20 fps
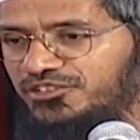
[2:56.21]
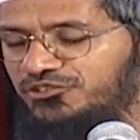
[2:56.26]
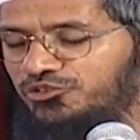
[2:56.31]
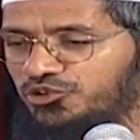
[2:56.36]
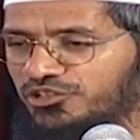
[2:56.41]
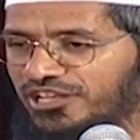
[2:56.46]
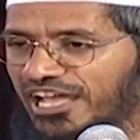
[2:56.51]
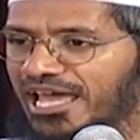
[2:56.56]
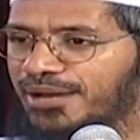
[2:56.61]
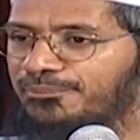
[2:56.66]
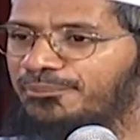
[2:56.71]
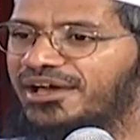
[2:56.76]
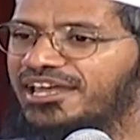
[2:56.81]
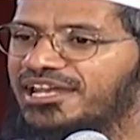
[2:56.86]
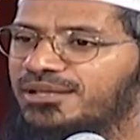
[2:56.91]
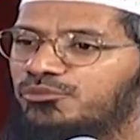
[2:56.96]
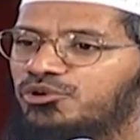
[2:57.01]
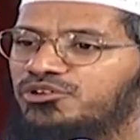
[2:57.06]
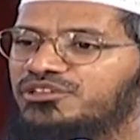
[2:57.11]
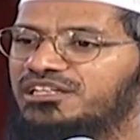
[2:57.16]
So you can
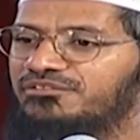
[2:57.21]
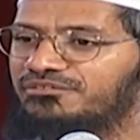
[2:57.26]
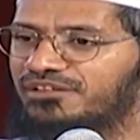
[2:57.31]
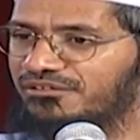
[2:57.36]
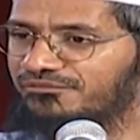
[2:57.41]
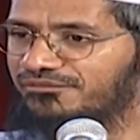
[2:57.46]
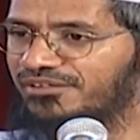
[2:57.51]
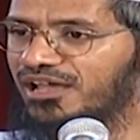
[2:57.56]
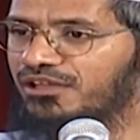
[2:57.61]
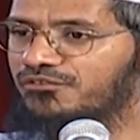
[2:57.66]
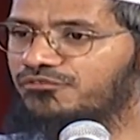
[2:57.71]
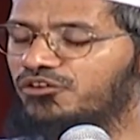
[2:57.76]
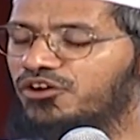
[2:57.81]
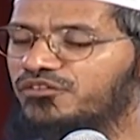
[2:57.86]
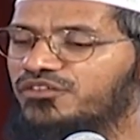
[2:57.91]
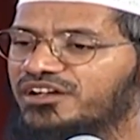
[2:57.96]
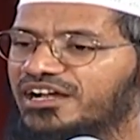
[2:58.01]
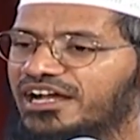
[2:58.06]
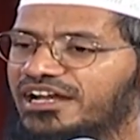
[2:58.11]
marry more than one wife on the